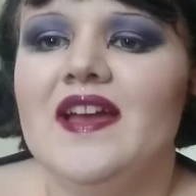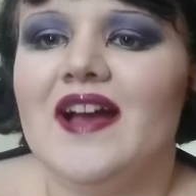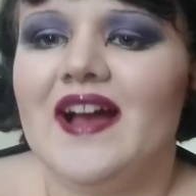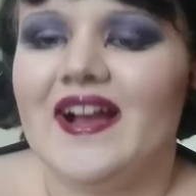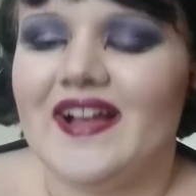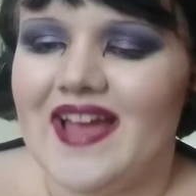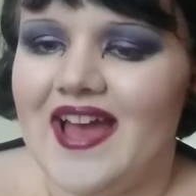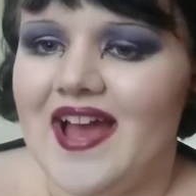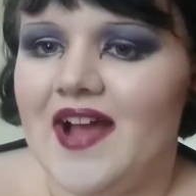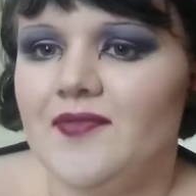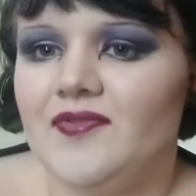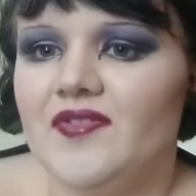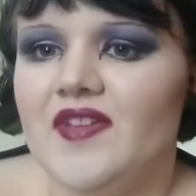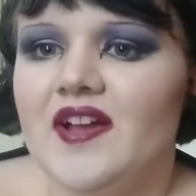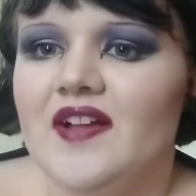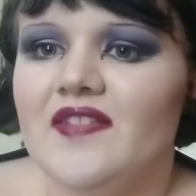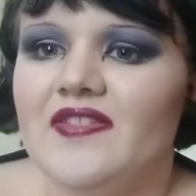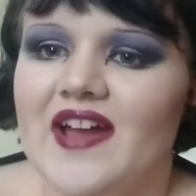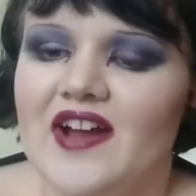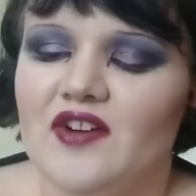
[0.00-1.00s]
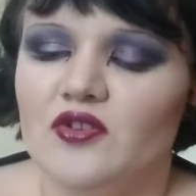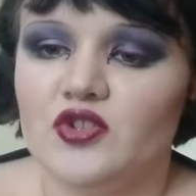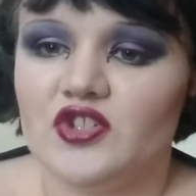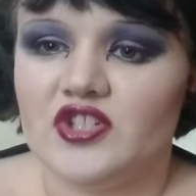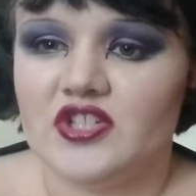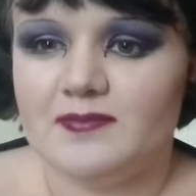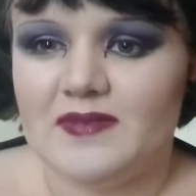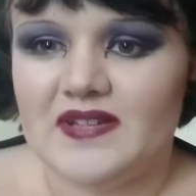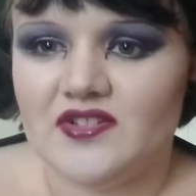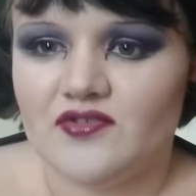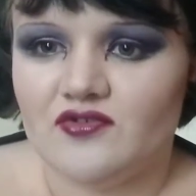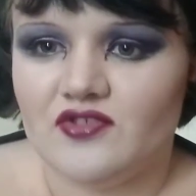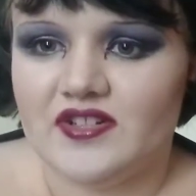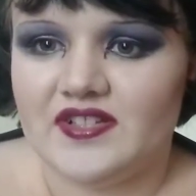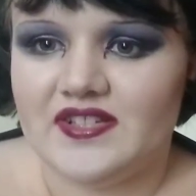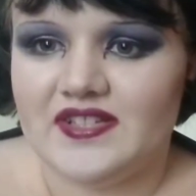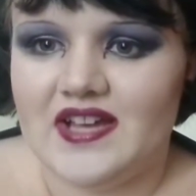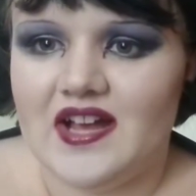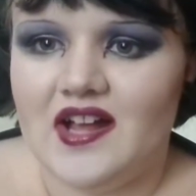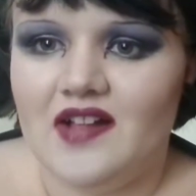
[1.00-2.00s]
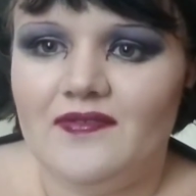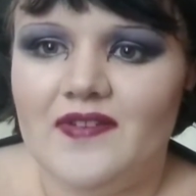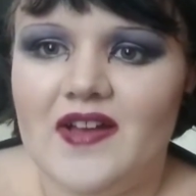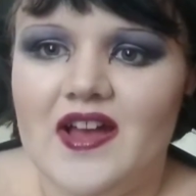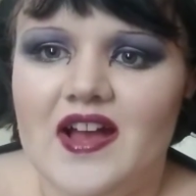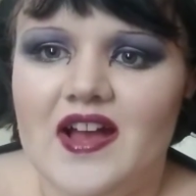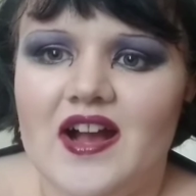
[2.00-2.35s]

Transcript: Again, that all just speaks for itself,